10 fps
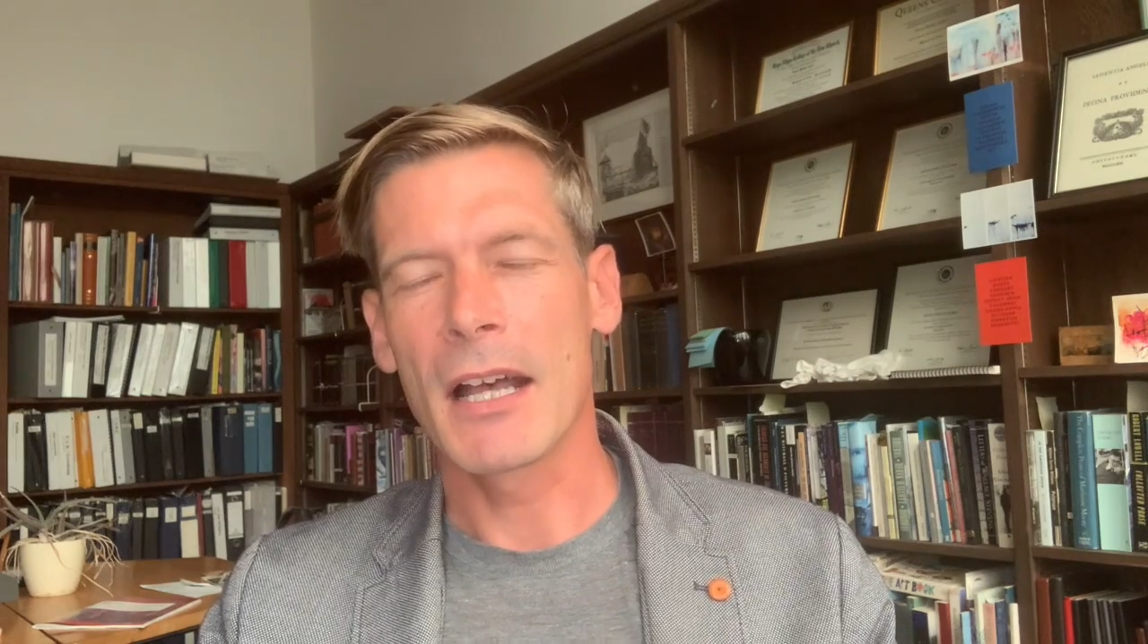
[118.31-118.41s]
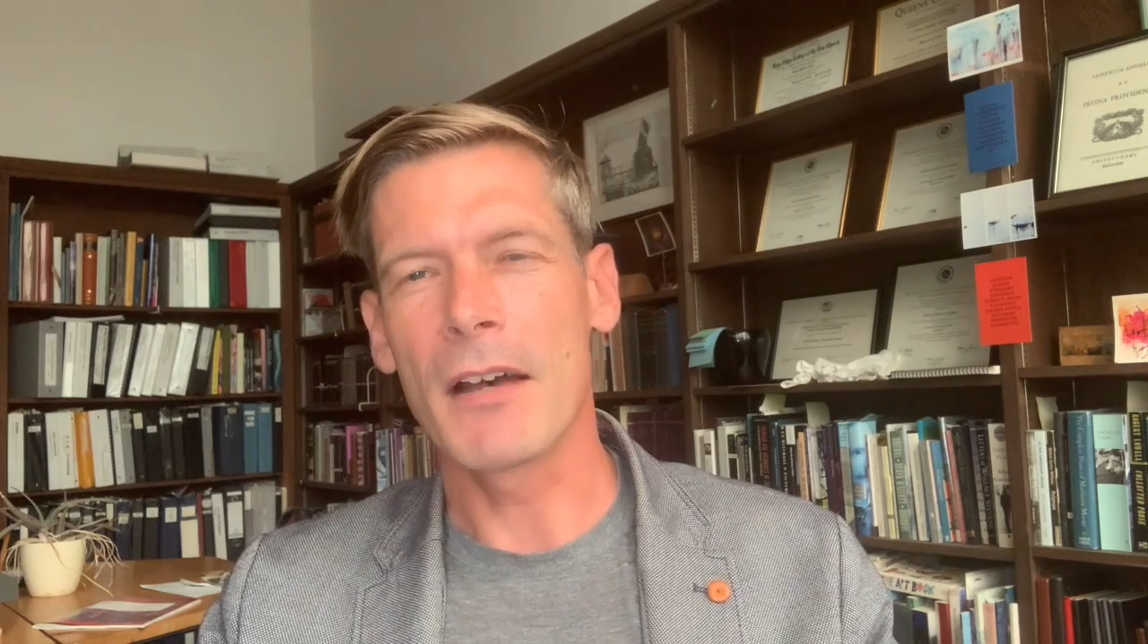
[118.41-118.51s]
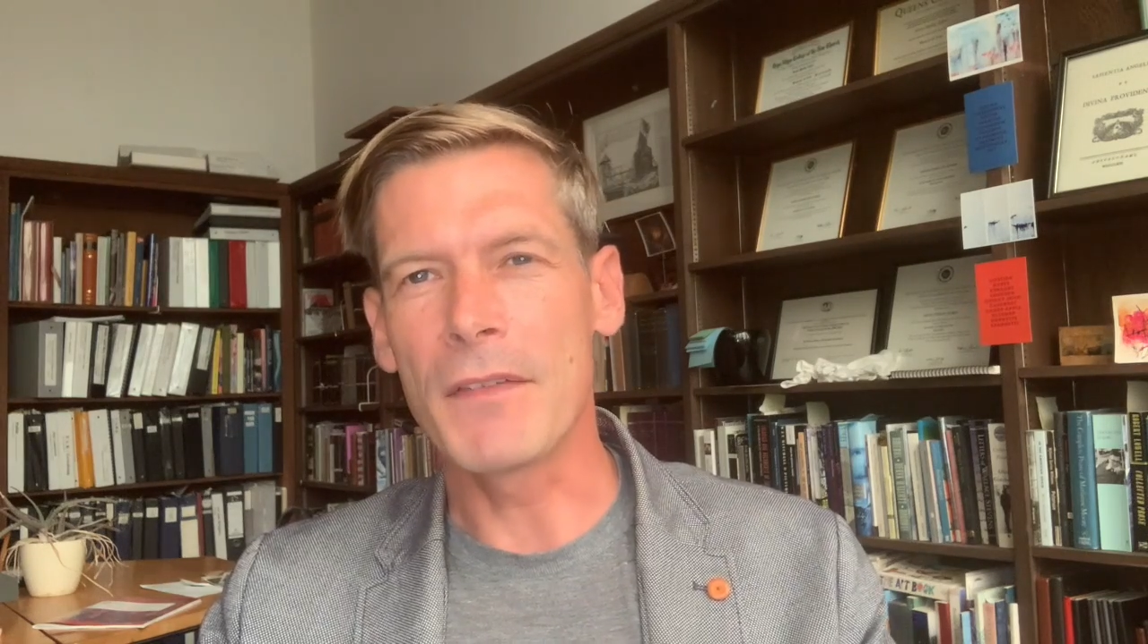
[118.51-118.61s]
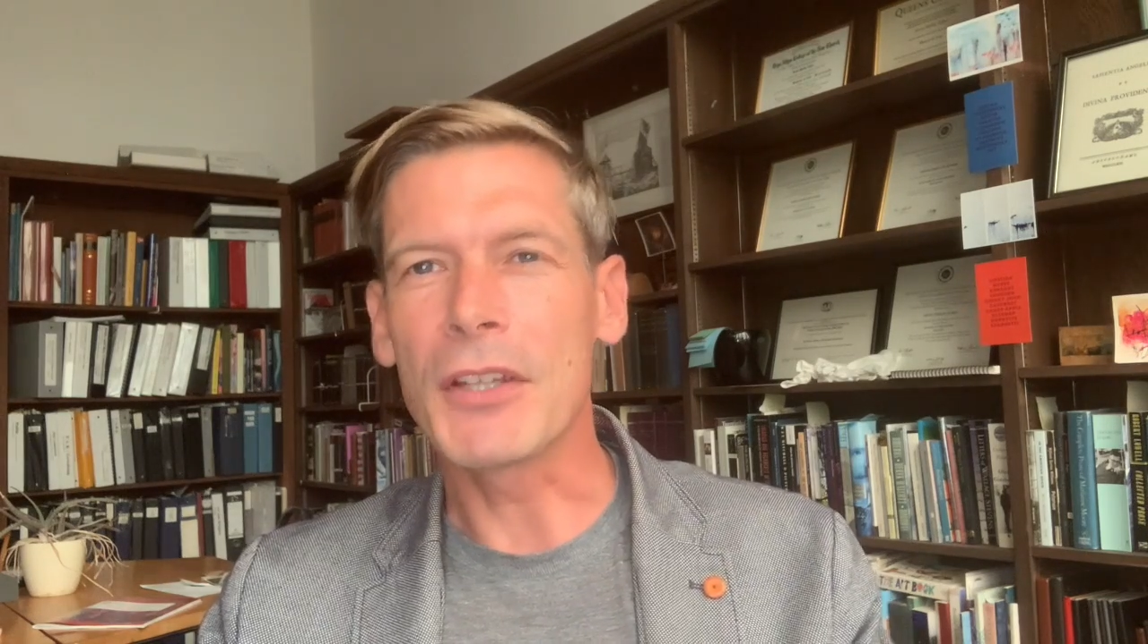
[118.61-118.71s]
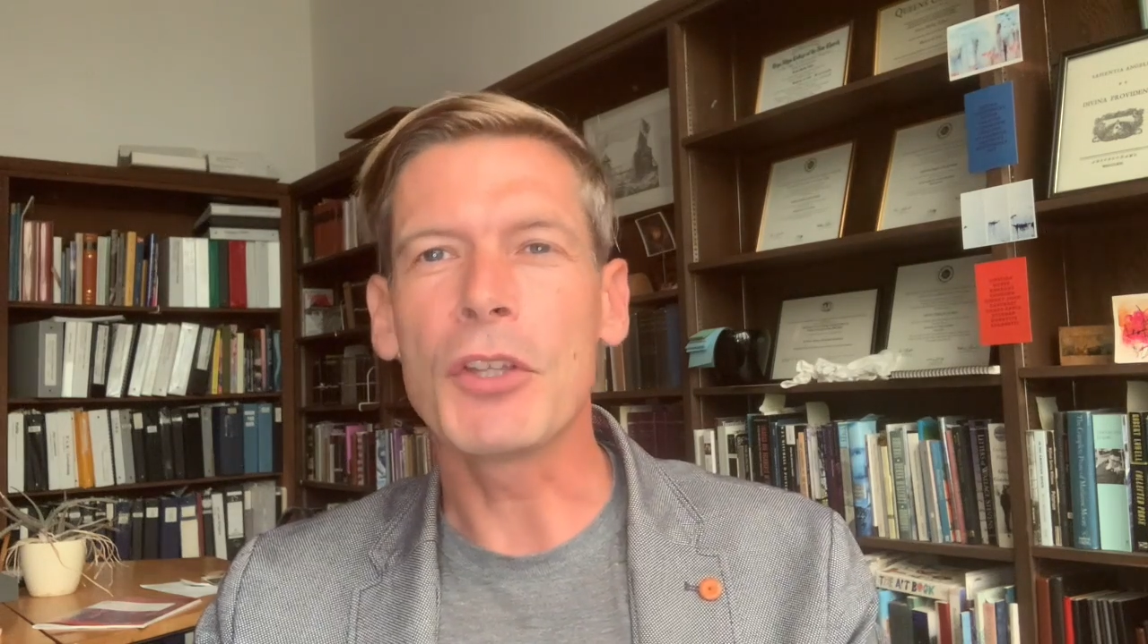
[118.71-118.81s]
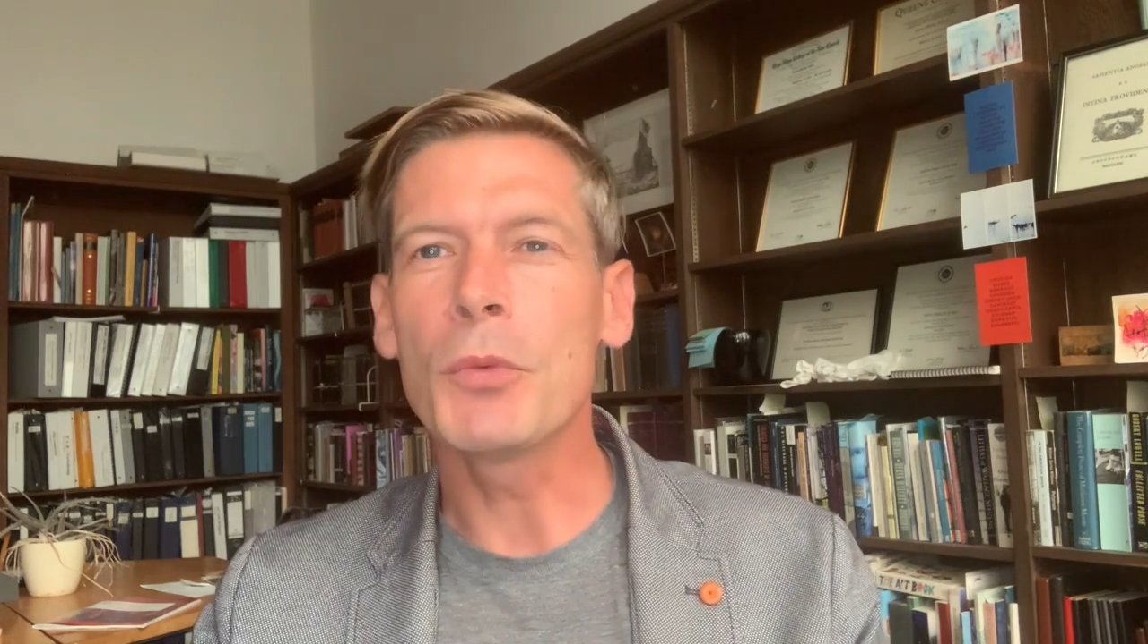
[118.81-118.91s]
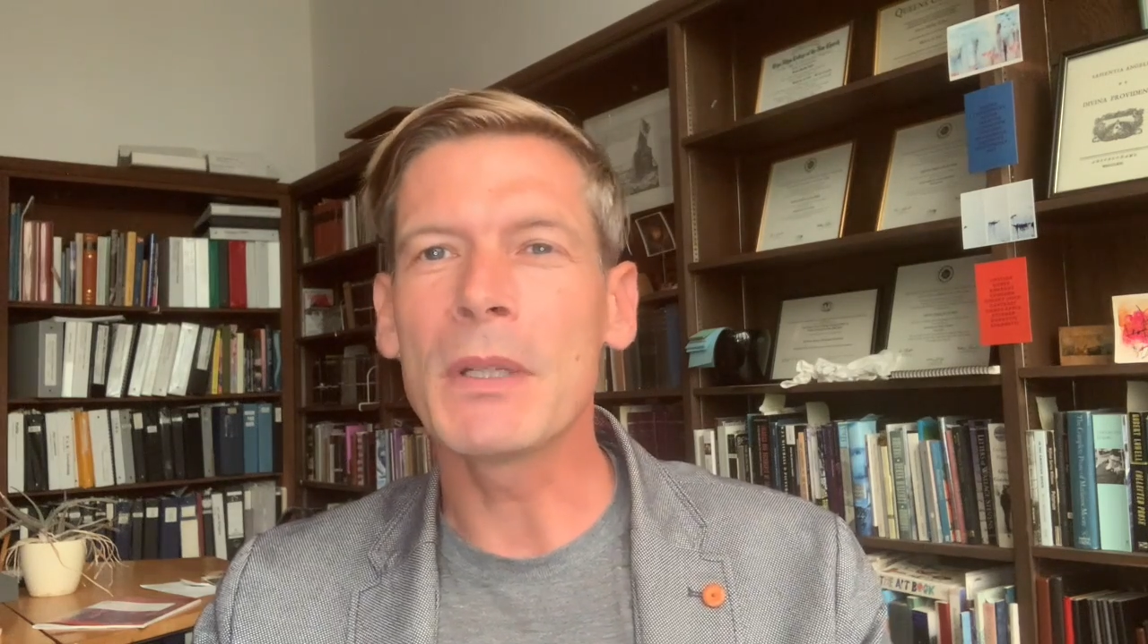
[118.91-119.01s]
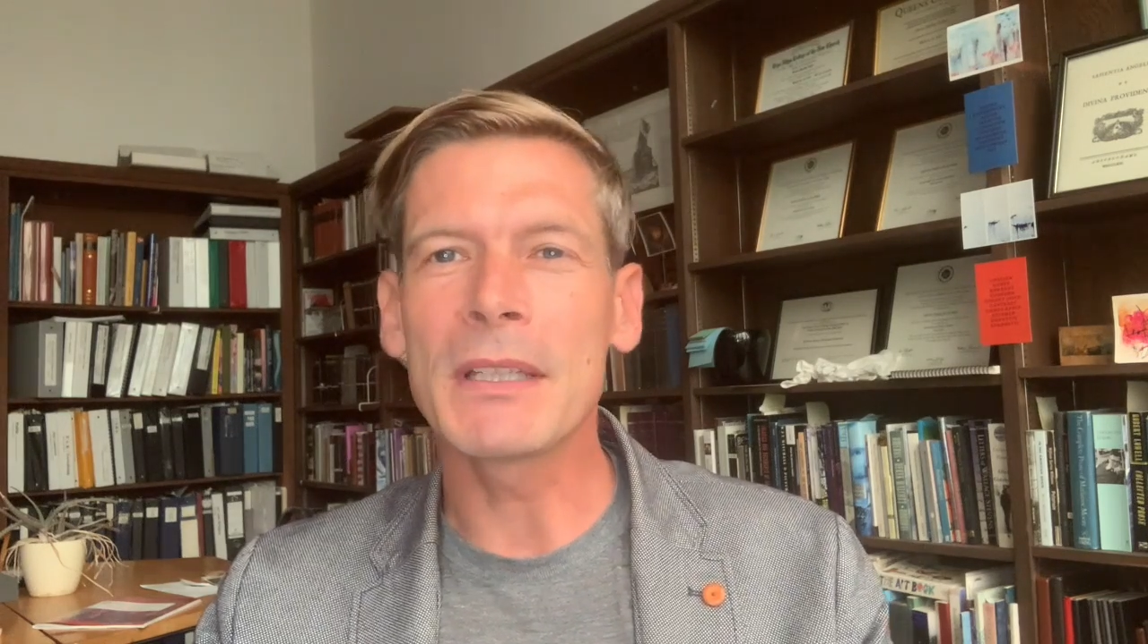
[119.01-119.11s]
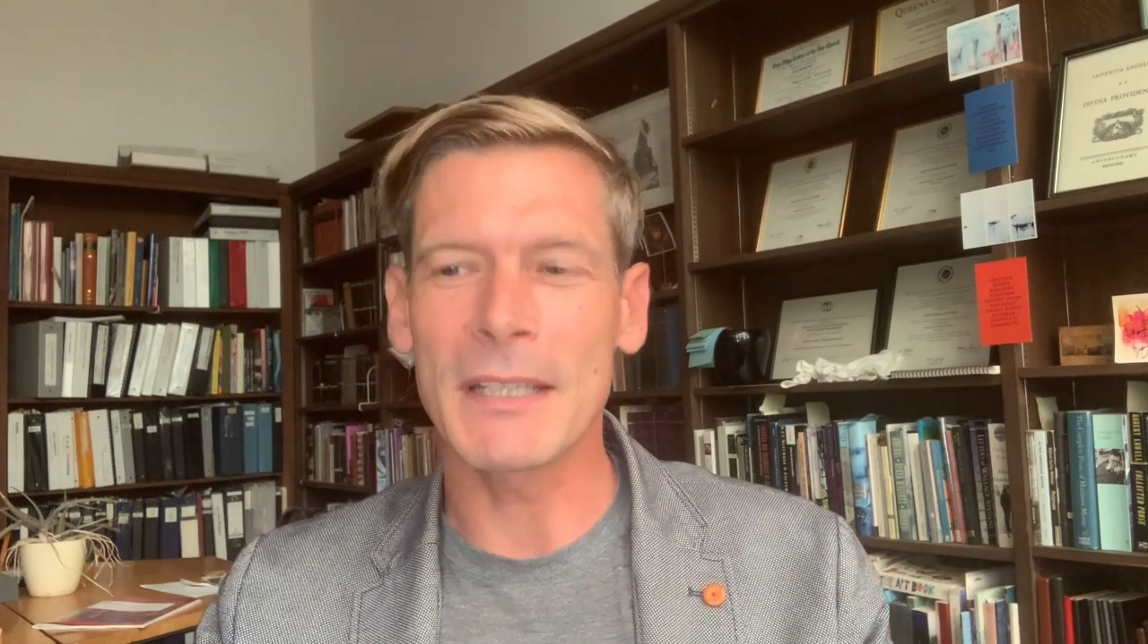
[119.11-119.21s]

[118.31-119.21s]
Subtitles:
of the human